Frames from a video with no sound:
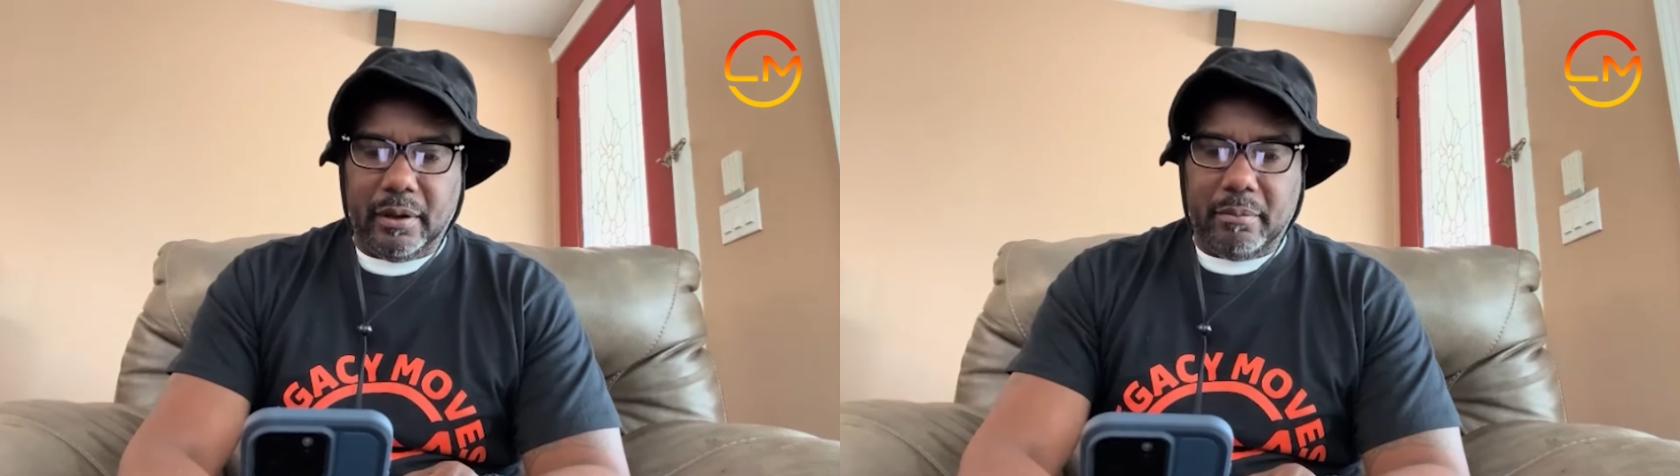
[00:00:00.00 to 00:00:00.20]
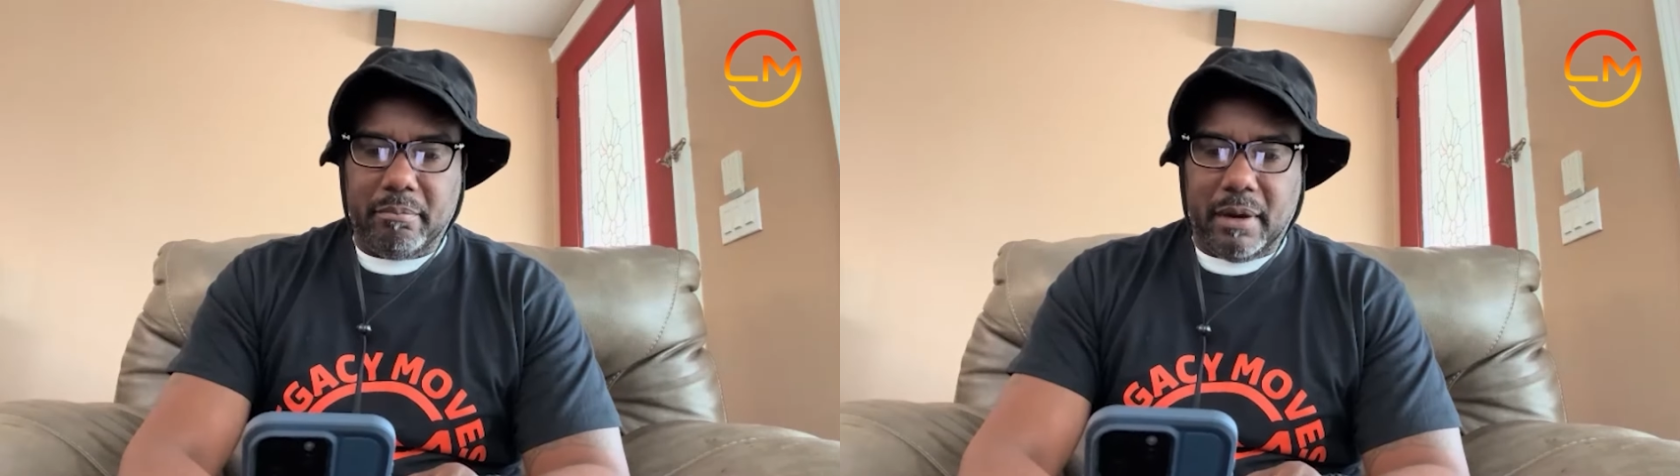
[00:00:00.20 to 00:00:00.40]

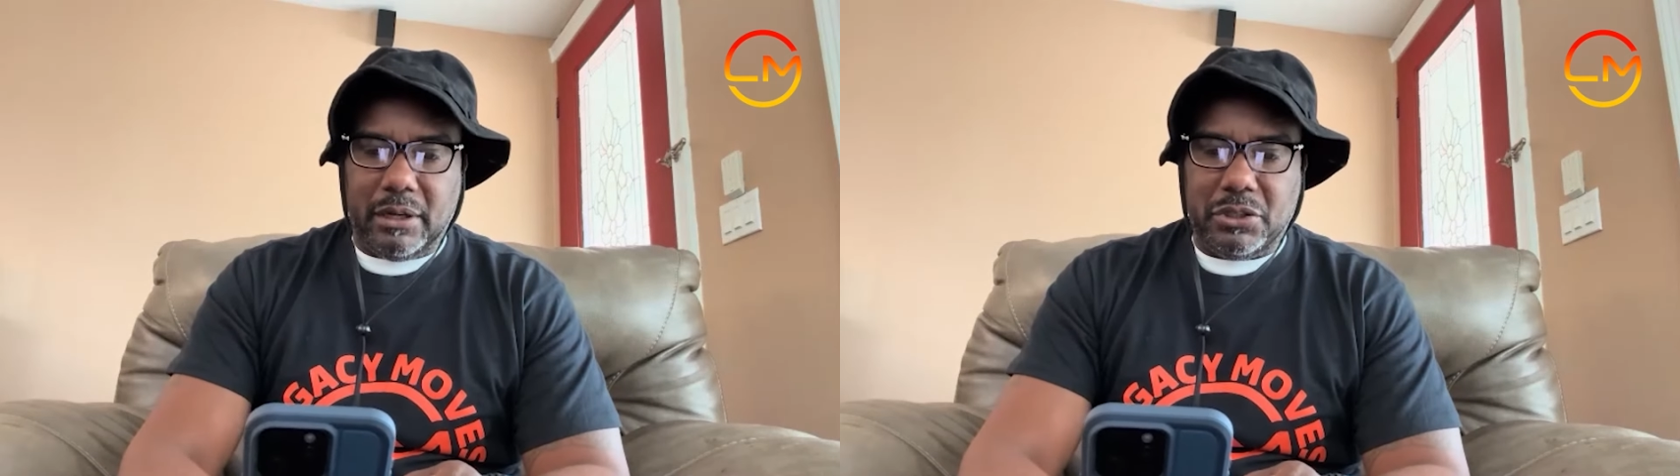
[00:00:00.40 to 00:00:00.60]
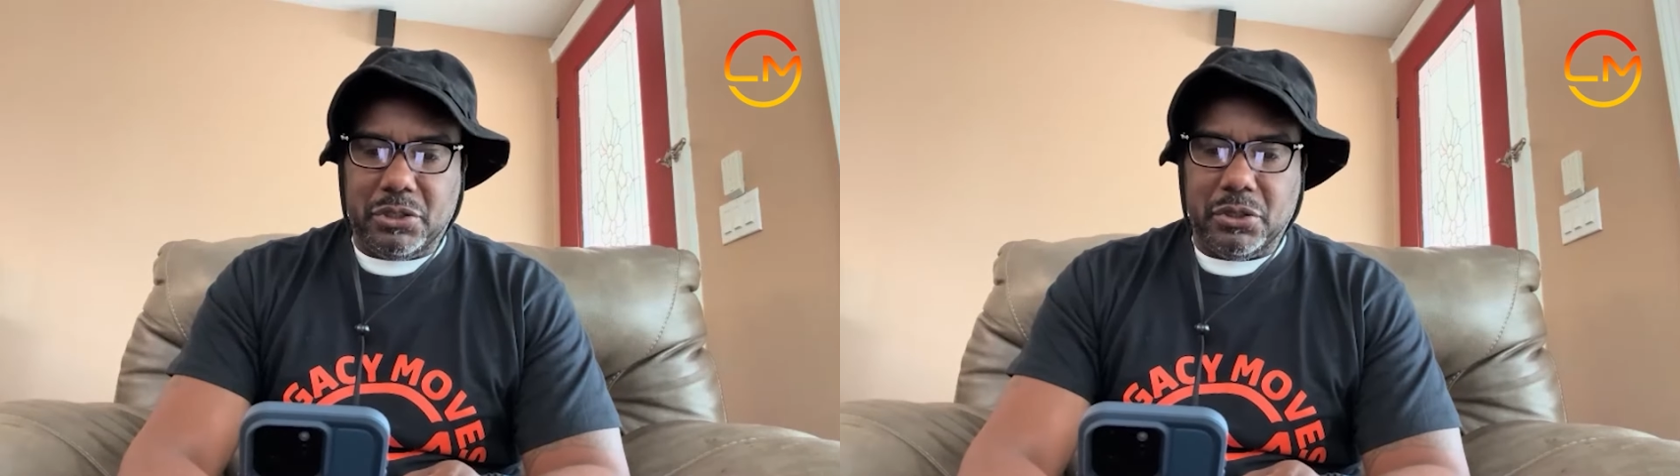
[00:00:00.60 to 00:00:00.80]
Make
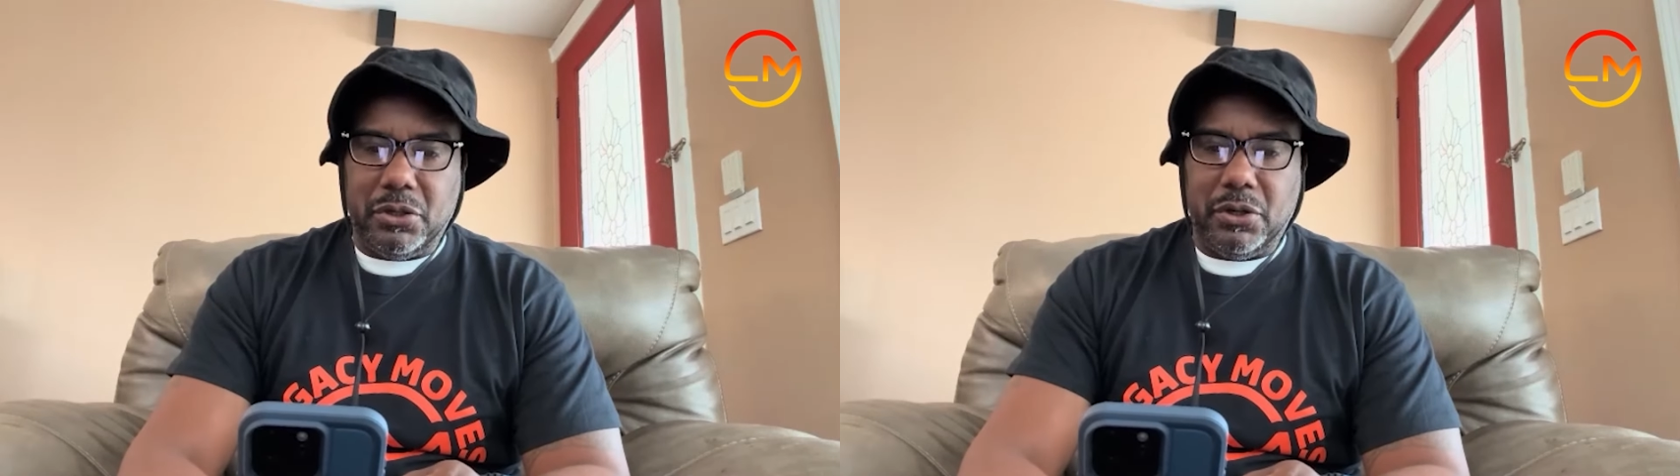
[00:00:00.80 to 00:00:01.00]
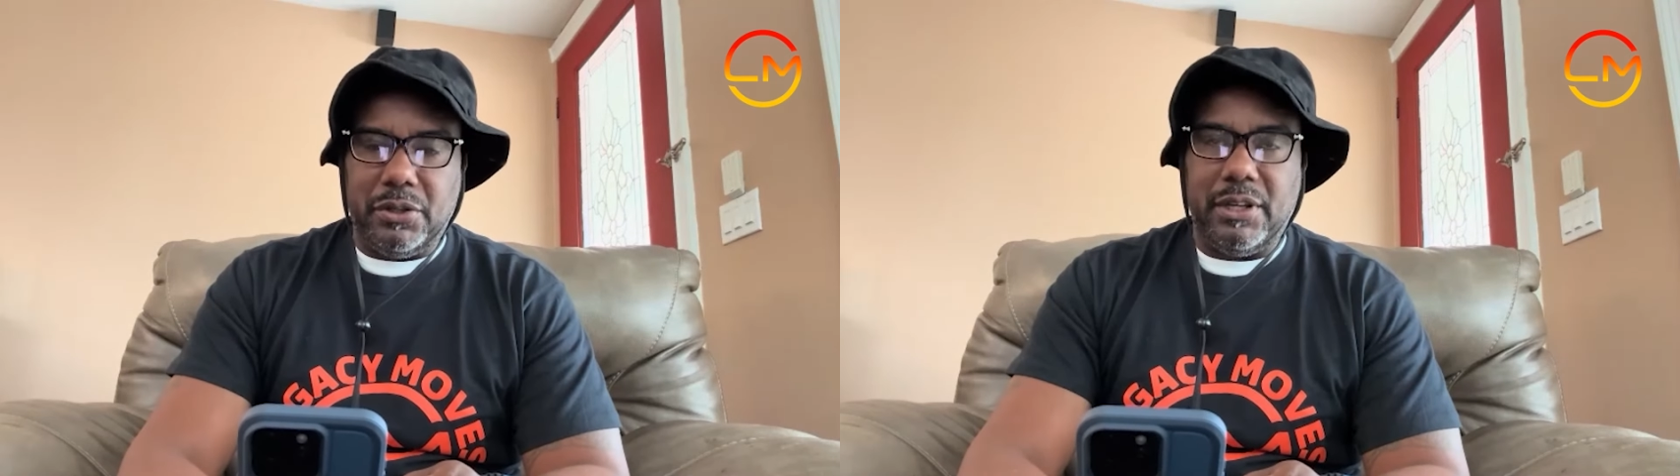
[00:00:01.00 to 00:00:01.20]

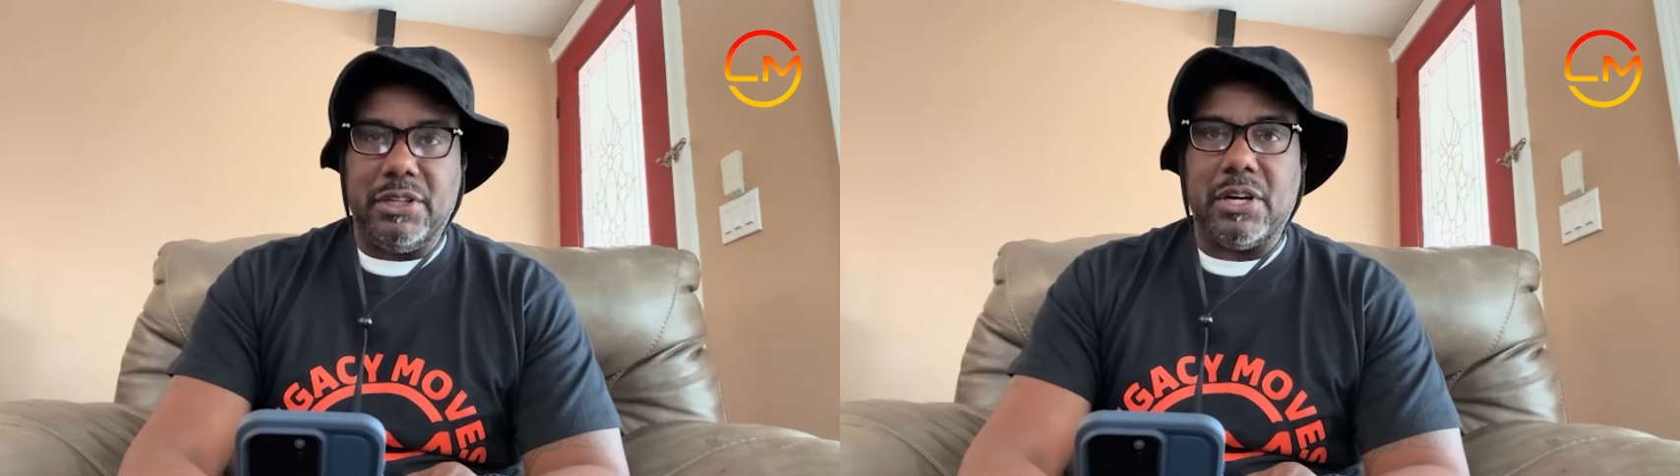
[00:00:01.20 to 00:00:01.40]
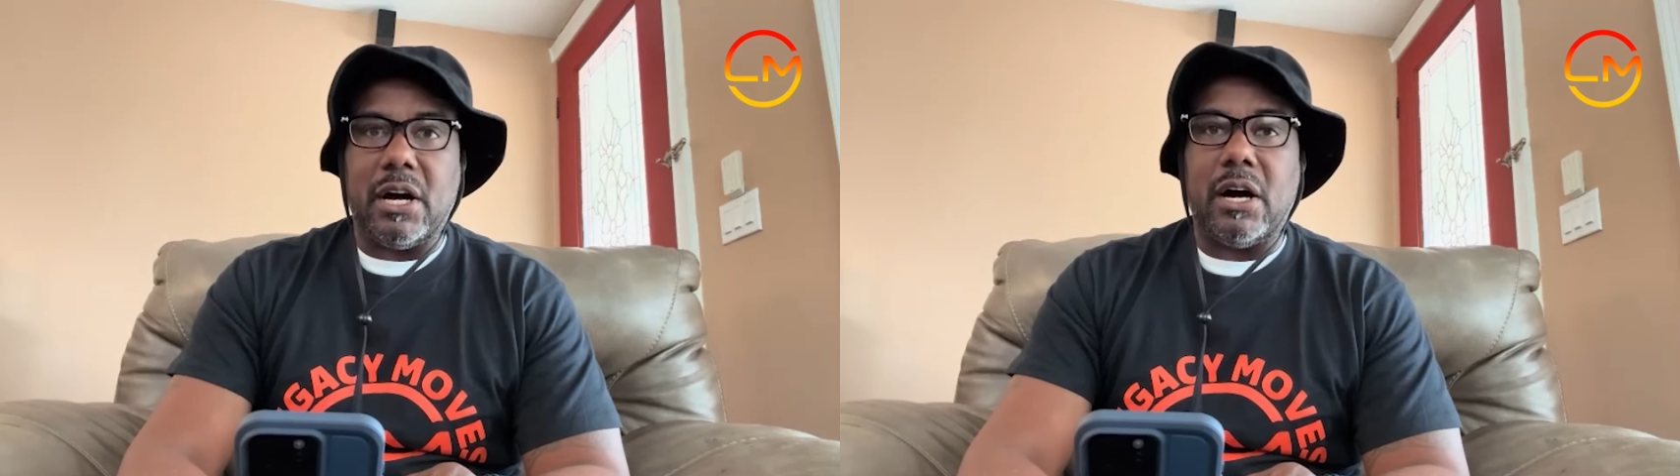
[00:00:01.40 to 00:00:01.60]
sure that
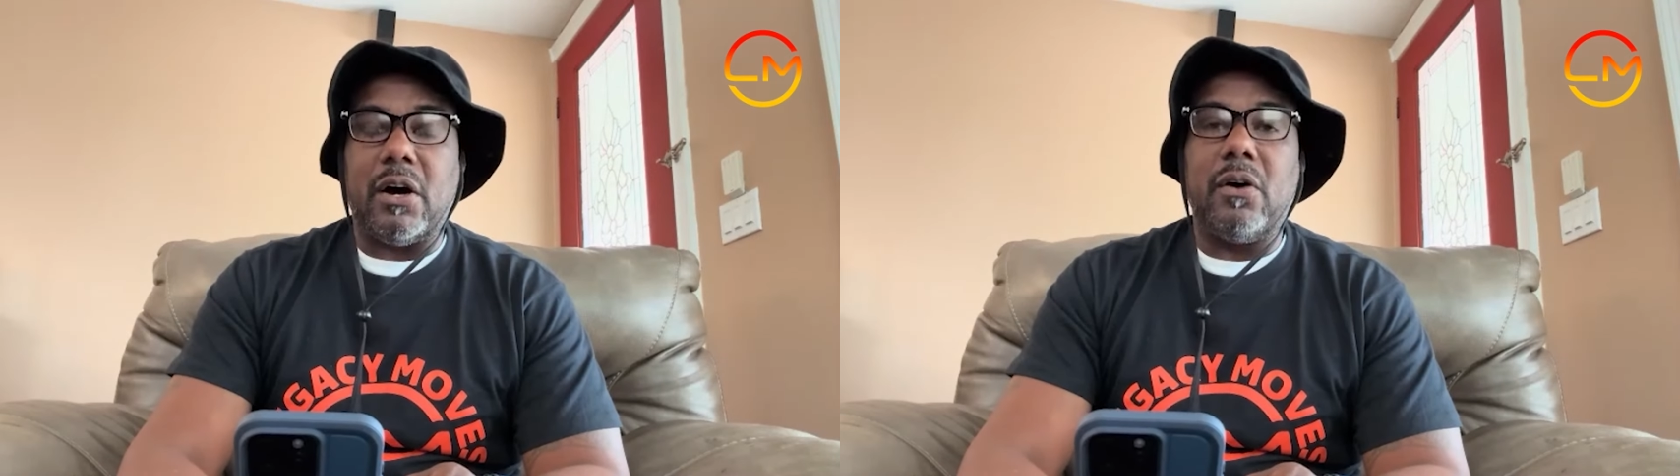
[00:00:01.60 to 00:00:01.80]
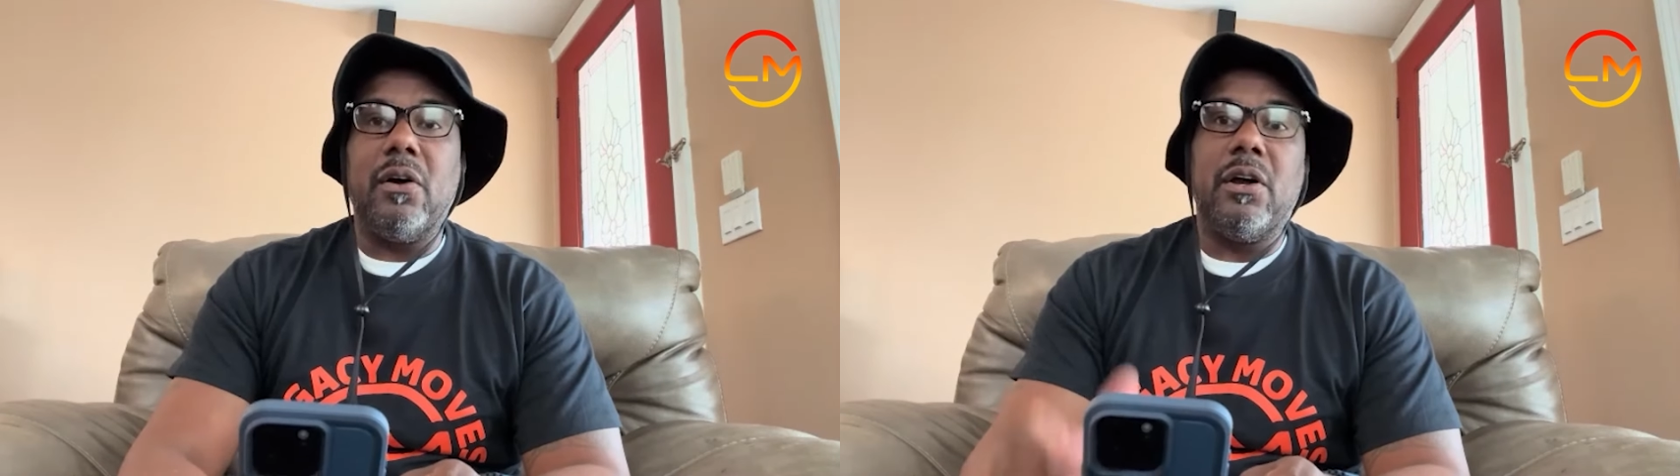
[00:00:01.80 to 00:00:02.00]
y'all